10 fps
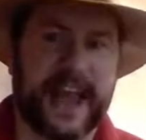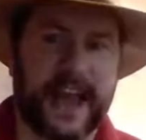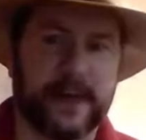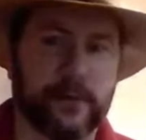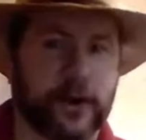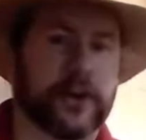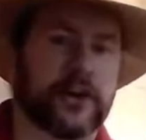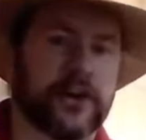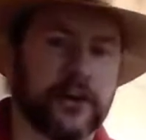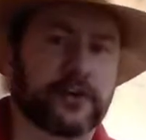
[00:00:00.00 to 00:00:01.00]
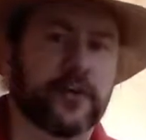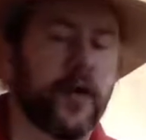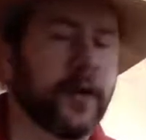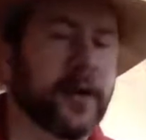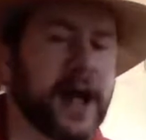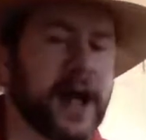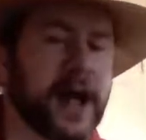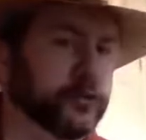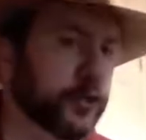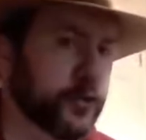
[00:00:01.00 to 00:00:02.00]
and we're gonna talk about how
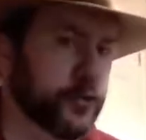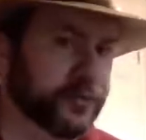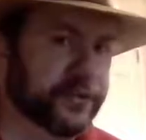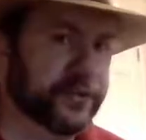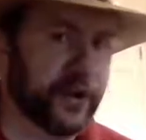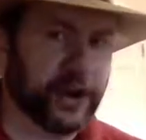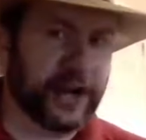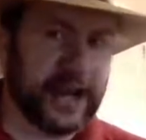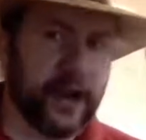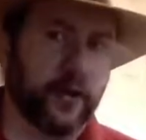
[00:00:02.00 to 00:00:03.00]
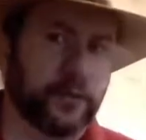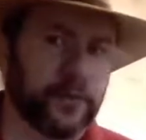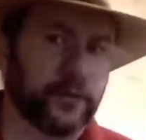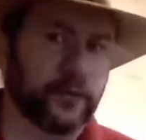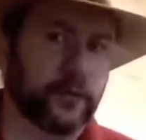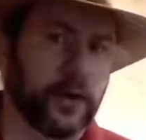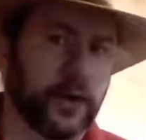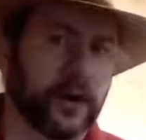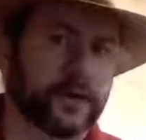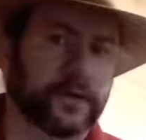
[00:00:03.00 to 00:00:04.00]
loops are gonna help you
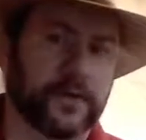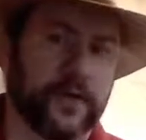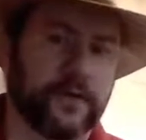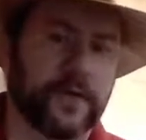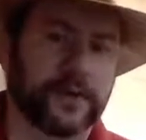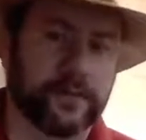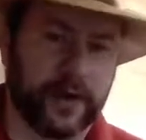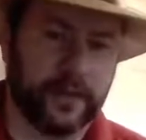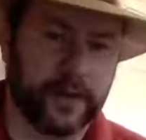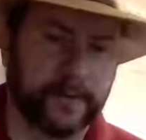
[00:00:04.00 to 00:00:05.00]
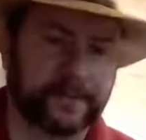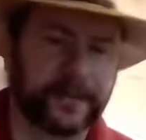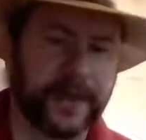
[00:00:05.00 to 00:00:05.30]
solve this problem.